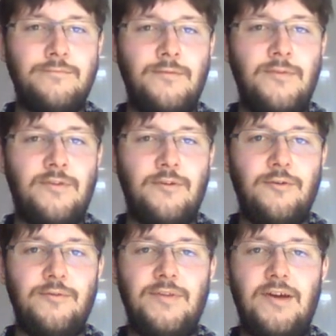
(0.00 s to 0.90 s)

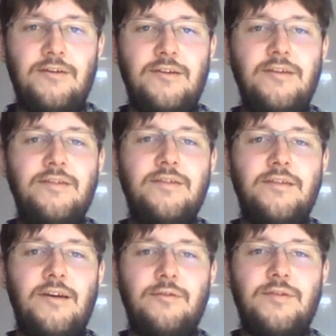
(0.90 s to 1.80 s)
So there it
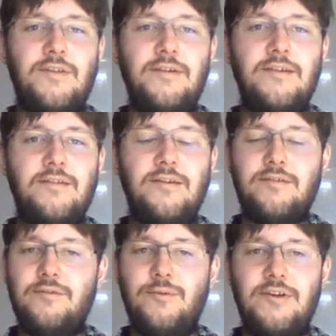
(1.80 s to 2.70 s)
is, Ares Telnet
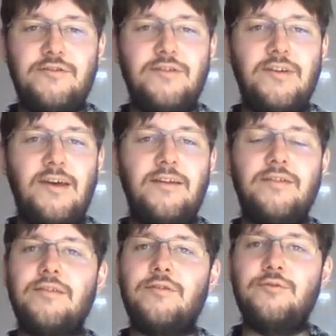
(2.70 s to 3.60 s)
activation
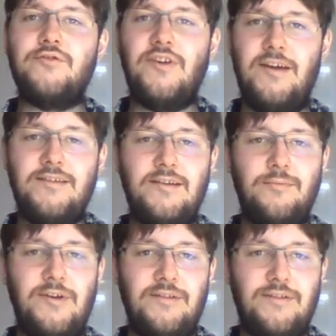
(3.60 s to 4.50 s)
and the two child
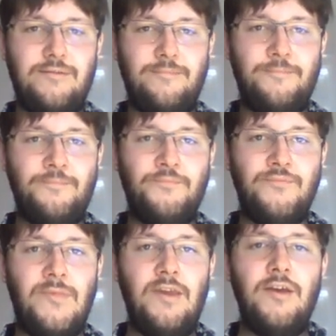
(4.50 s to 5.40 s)
elements.
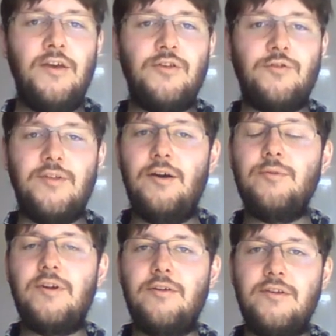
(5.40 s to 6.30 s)
So now
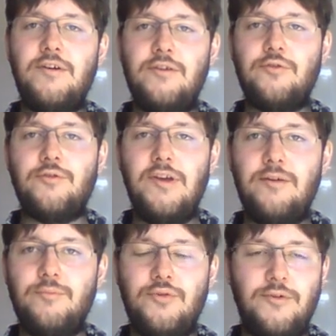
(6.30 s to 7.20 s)
we're gonna
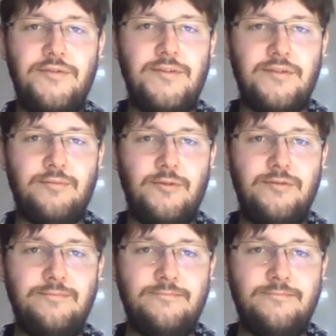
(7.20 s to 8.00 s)
re-import this one